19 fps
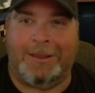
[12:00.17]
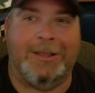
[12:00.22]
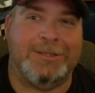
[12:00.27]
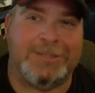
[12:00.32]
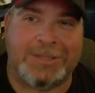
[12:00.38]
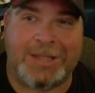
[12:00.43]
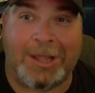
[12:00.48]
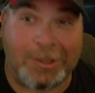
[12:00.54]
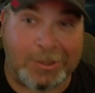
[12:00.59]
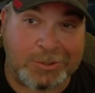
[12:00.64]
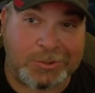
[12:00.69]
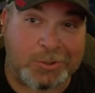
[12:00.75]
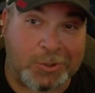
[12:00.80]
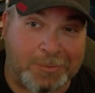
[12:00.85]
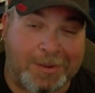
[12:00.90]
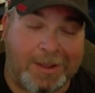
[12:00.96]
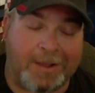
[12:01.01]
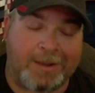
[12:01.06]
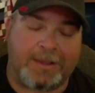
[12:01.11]
millions of dollars in
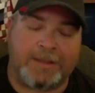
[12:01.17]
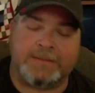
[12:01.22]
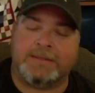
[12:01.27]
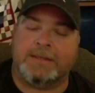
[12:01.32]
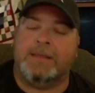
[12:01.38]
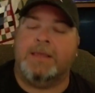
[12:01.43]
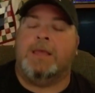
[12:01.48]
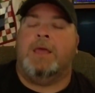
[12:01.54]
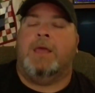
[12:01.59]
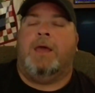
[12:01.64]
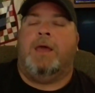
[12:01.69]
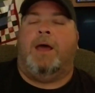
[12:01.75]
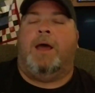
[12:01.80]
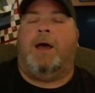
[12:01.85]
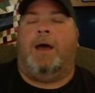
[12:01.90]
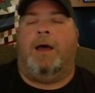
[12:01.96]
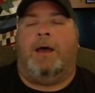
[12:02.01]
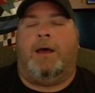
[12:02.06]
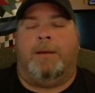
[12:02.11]
their pockets.
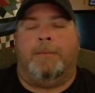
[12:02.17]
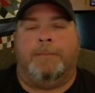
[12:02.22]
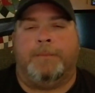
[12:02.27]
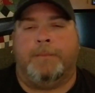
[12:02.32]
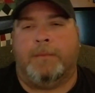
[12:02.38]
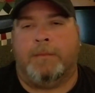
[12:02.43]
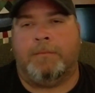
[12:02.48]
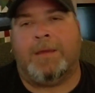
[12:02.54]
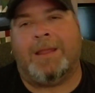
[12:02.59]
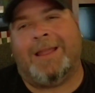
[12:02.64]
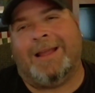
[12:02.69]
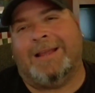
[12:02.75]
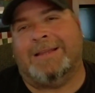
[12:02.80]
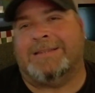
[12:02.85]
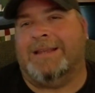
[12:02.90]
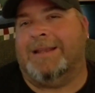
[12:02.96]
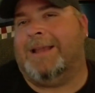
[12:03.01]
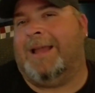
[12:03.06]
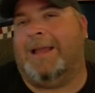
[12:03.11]
But like I
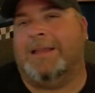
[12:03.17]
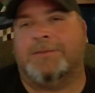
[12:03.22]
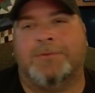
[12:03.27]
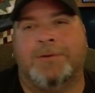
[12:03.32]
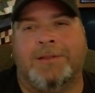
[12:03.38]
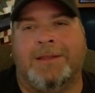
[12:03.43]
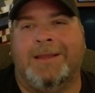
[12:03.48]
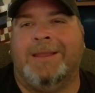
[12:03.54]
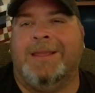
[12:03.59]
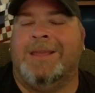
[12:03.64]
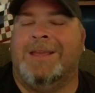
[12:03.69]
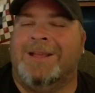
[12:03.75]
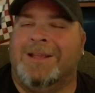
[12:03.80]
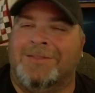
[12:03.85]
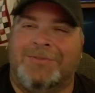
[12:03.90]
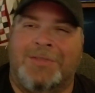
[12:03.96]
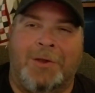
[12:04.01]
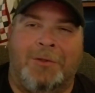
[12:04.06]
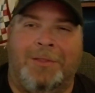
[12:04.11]
said, guys, really
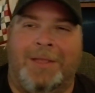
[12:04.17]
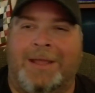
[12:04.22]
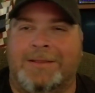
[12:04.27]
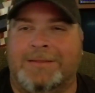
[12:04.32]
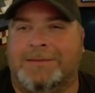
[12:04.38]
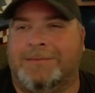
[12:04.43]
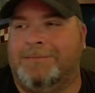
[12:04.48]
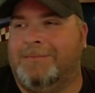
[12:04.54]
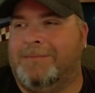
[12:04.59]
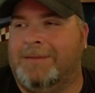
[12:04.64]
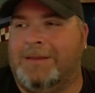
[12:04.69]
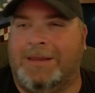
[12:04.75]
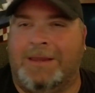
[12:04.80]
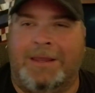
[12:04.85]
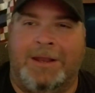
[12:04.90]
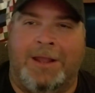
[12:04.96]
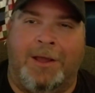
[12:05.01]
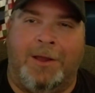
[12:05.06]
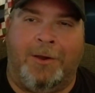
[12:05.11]
don't let,
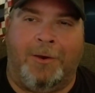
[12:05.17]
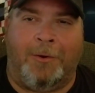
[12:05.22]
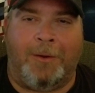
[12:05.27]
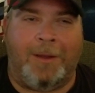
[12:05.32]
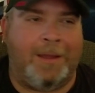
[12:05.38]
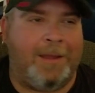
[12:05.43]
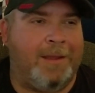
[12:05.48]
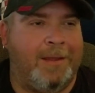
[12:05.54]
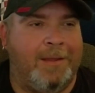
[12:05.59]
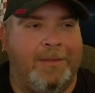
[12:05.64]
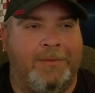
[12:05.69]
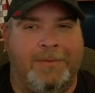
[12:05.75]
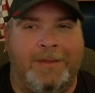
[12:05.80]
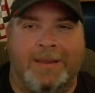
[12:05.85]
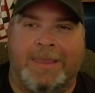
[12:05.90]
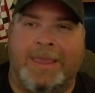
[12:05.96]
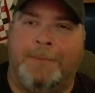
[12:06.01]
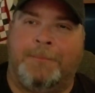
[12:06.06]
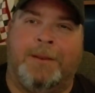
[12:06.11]
you know,
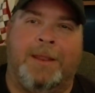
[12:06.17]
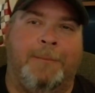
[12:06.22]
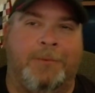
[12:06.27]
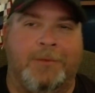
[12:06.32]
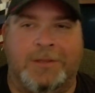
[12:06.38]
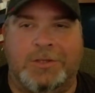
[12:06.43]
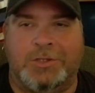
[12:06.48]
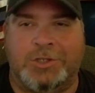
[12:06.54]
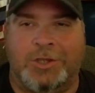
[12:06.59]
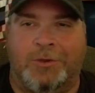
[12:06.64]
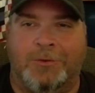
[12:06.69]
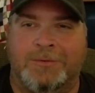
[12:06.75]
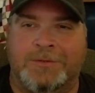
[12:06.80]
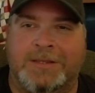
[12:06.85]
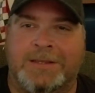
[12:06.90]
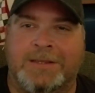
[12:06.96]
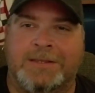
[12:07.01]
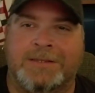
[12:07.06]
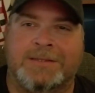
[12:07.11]
the keeping up with the
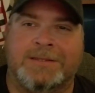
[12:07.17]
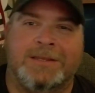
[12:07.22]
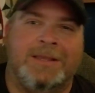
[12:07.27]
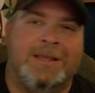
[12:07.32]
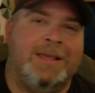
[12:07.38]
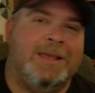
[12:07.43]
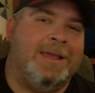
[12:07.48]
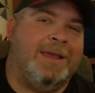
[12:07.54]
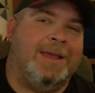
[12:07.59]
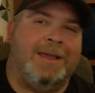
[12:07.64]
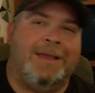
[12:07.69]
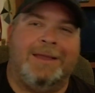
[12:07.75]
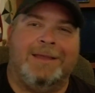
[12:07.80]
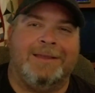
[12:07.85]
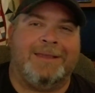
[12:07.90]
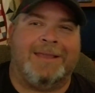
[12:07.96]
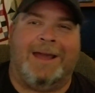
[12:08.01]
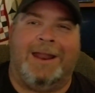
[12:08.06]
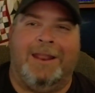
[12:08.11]
Joneses
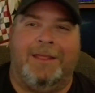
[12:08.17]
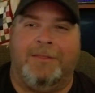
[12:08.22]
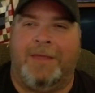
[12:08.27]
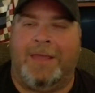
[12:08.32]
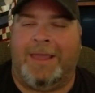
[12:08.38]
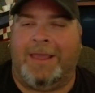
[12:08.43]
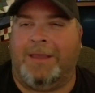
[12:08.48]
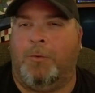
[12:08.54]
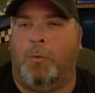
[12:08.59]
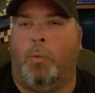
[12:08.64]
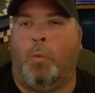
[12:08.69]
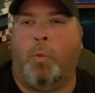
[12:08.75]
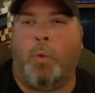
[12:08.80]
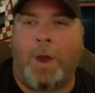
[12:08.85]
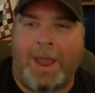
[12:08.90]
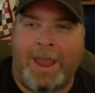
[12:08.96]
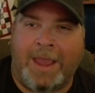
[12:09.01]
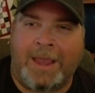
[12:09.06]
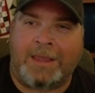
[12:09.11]
kind of thing
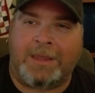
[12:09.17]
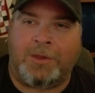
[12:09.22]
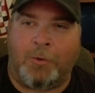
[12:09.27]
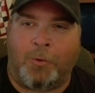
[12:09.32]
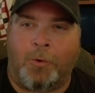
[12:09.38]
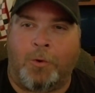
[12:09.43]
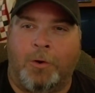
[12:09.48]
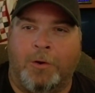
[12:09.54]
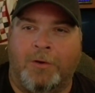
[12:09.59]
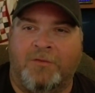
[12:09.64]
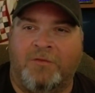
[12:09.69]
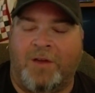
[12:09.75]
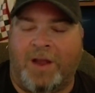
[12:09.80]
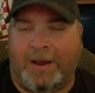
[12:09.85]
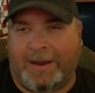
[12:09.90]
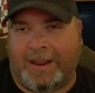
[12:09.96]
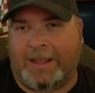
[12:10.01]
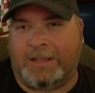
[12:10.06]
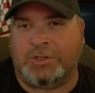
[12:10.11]
weigh your
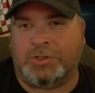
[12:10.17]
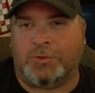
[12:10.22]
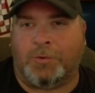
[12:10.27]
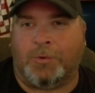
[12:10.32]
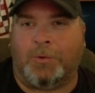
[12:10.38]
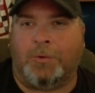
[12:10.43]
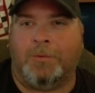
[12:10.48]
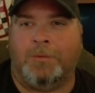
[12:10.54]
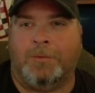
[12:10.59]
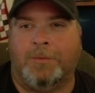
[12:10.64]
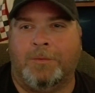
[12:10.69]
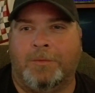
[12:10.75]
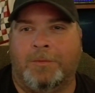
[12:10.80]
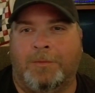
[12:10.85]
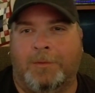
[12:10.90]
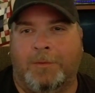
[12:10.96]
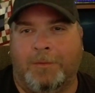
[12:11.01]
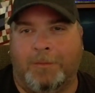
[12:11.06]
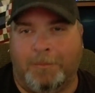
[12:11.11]
financial
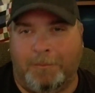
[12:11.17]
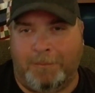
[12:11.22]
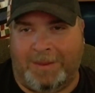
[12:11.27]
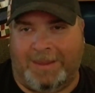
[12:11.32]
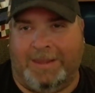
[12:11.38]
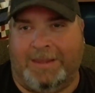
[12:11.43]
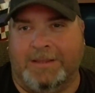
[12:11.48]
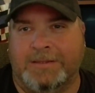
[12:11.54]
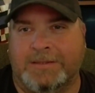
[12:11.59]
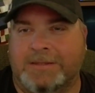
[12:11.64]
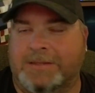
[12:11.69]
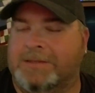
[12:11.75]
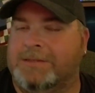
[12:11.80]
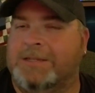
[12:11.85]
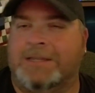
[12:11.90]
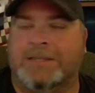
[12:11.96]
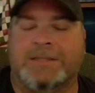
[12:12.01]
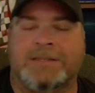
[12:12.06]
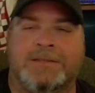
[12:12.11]
means.
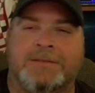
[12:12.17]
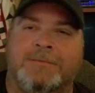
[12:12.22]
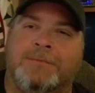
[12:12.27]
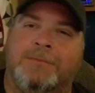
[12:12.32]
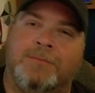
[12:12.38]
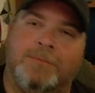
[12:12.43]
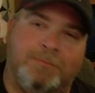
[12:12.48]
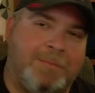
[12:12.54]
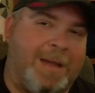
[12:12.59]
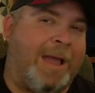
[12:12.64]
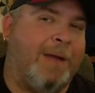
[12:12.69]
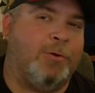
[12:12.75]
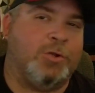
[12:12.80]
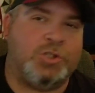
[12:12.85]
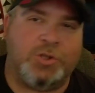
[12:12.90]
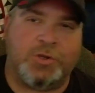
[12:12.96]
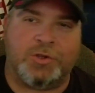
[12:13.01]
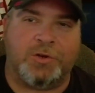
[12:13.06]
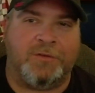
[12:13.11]
Just buy
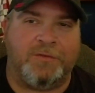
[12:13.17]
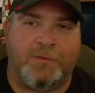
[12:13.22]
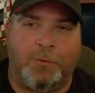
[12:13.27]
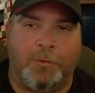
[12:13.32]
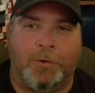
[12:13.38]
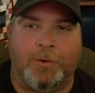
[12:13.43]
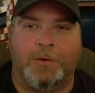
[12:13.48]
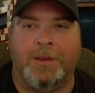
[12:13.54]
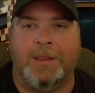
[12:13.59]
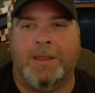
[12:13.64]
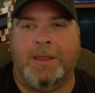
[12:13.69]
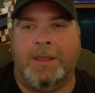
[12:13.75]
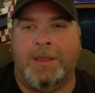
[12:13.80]
what you can afford,